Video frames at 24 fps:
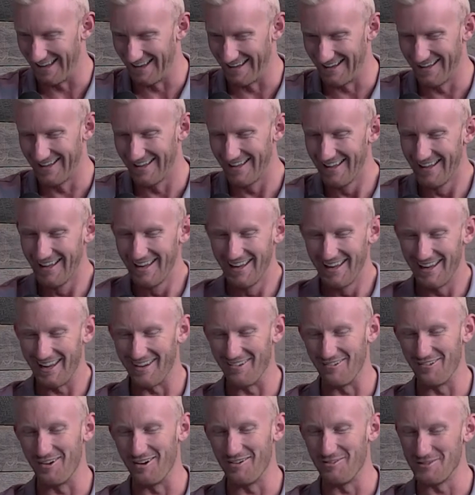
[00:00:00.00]

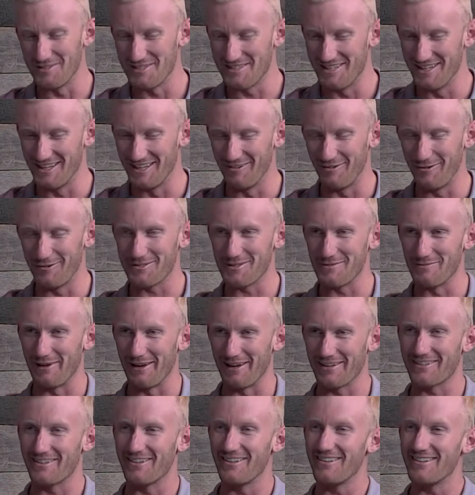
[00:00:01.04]
And what was the
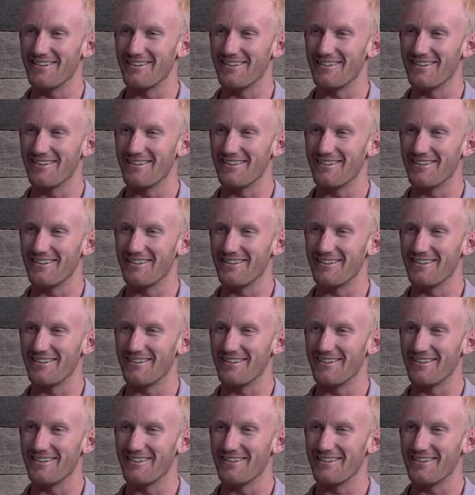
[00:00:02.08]
band called?